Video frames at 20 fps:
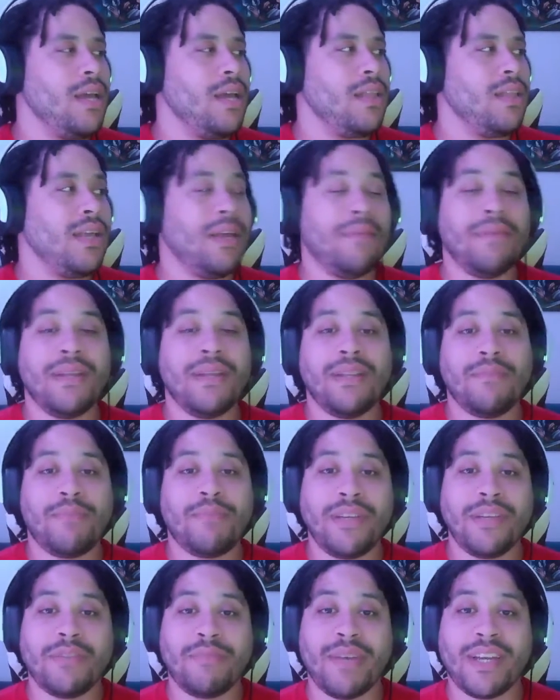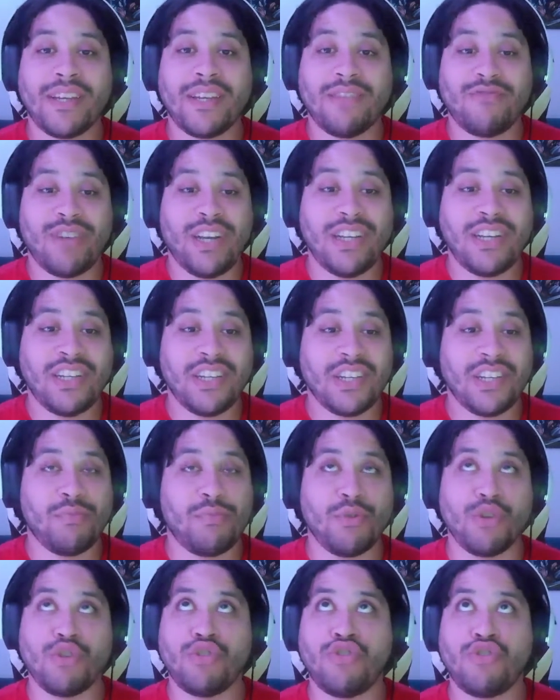Him and the Peacemaker's relationship
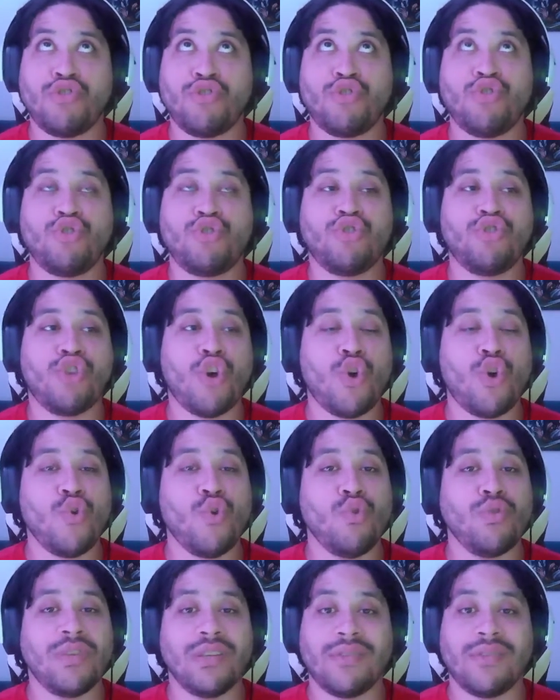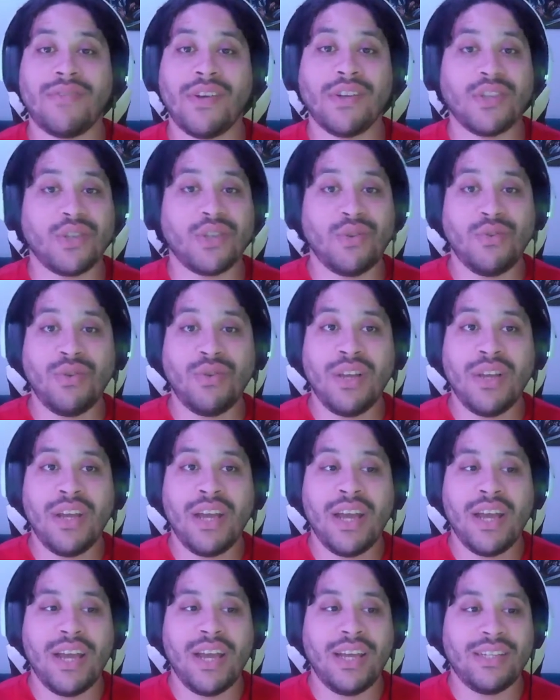is so dysfunctional.
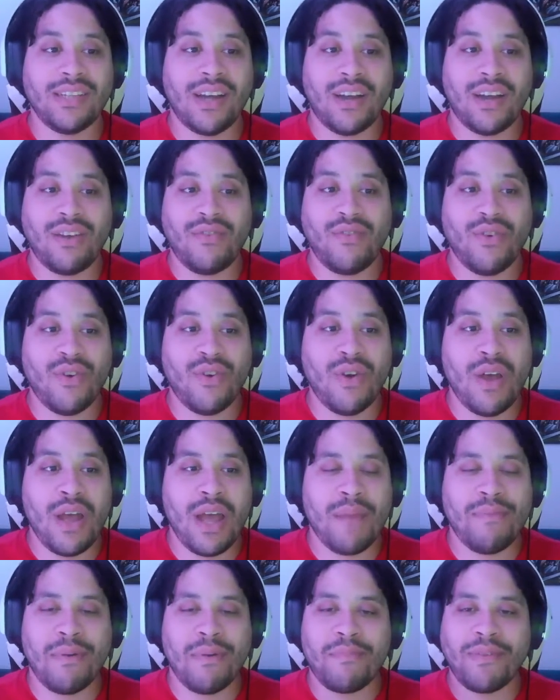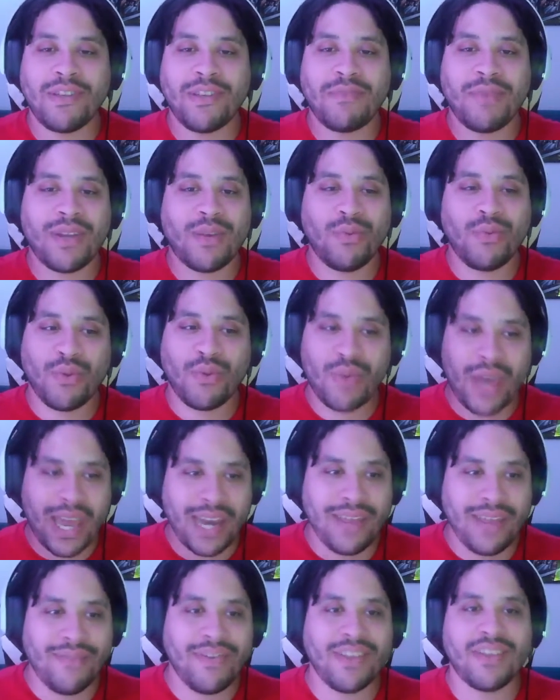It's unreal. But Peacemaker will do
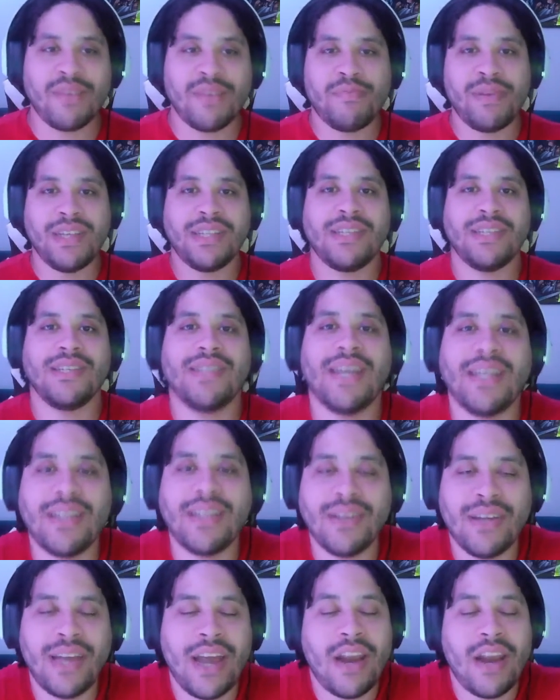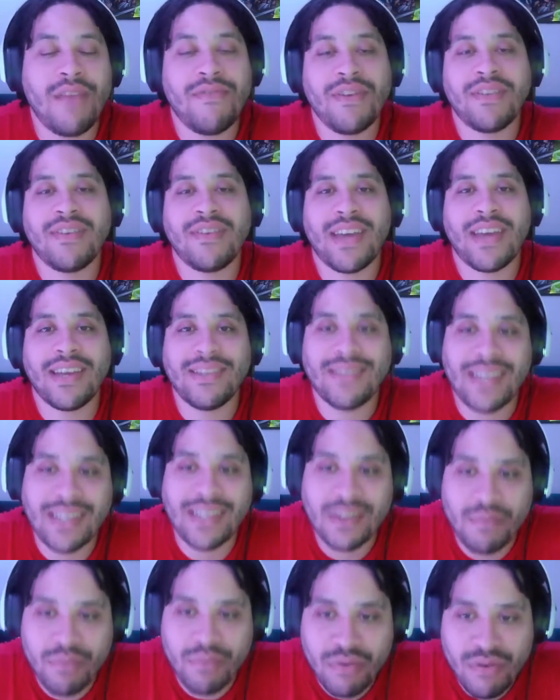anything to please his dad, anything to get his dad's
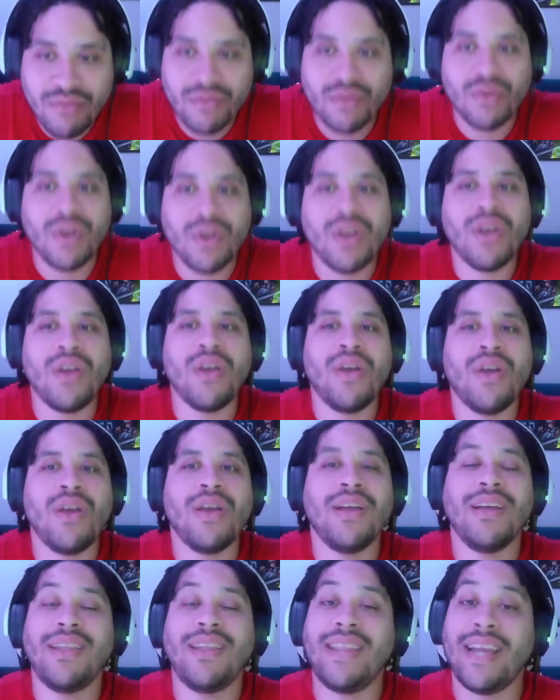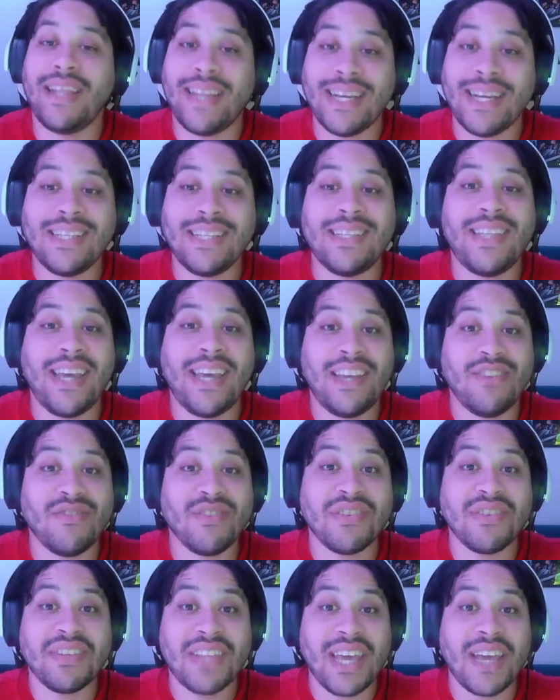approval. Now that's a
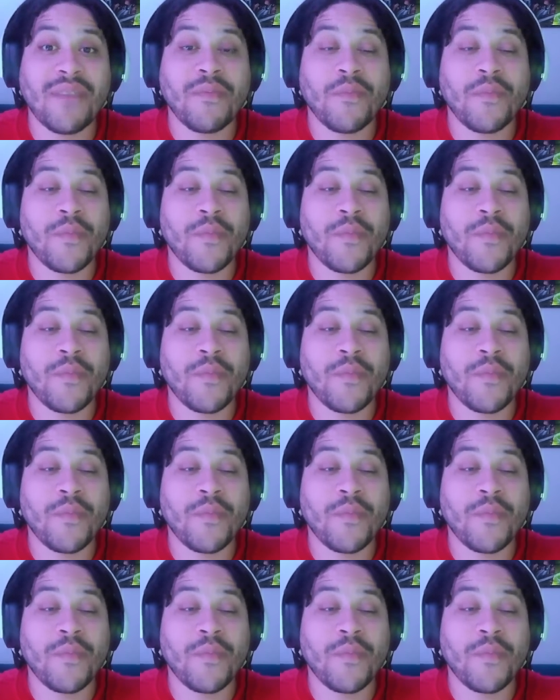dangerous thing.